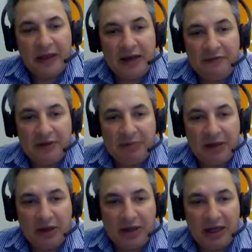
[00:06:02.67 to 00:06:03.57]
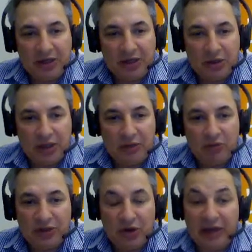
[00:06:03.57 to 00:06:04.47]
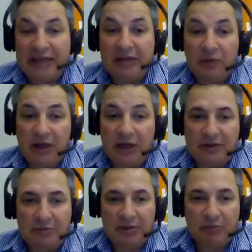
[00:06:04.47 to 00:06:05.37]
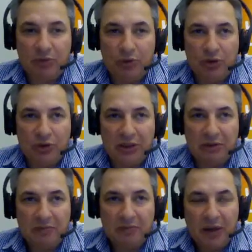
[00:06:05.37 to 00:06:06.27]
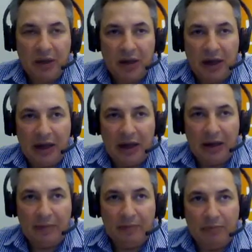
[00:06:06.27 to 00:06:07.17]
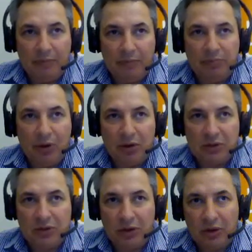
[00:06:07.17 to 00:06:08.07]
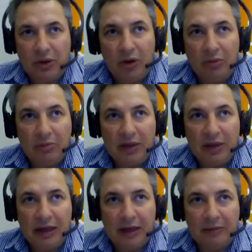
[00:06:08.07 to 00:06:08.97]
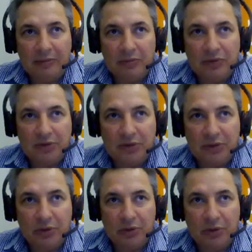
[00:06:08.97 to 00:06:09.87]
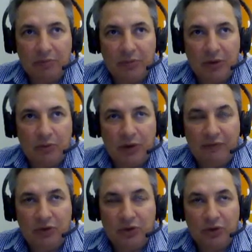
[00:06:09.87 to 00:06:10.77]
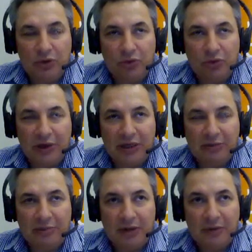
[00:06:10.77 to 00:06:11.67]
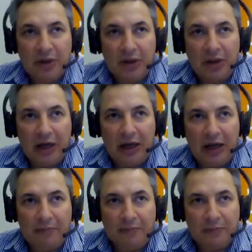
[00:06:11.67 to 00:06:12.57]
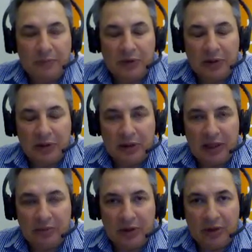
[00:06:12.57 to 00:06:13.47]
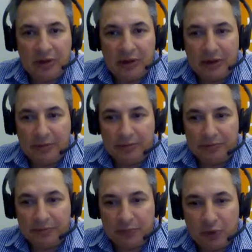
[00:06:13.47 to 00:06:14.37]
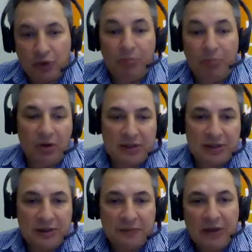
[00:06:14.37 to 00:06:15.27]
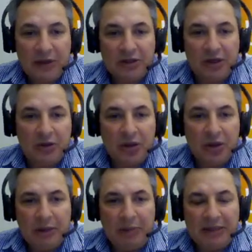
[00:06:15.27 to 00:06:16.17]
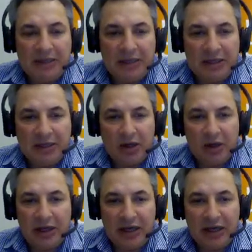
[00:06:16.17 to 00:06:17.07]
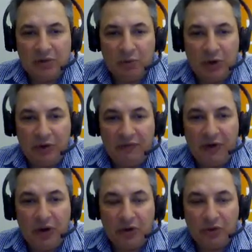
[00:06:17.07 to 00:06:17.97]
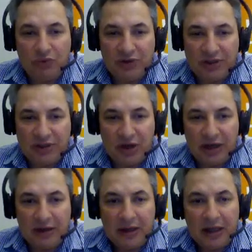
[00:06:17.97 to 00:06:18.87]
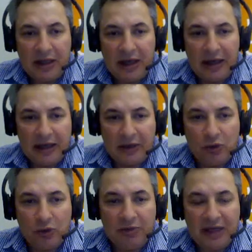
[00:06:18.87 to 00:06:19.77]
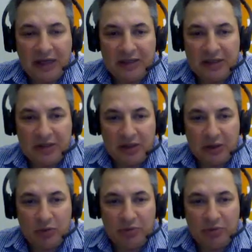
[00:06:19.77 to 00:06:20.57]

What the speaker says: That FTP location can reside anywhere. Some people were using box.com, or we haven't used the Google one yet, but the other one, Dropbox. So basically, it's a location where a file could reside. It could be a